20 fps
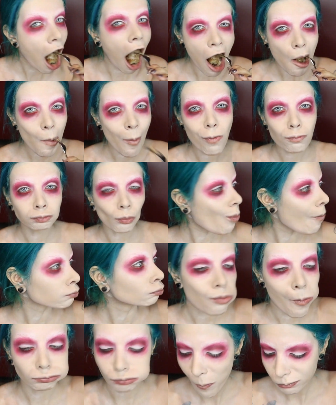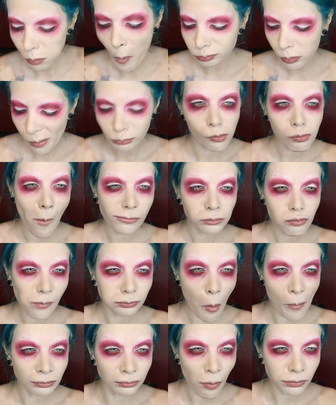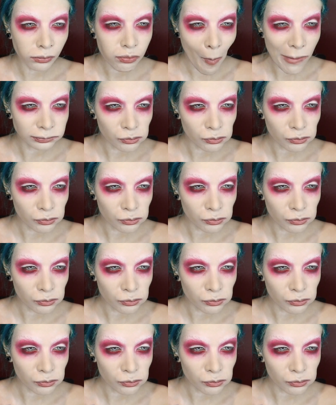until I'm happy with the look.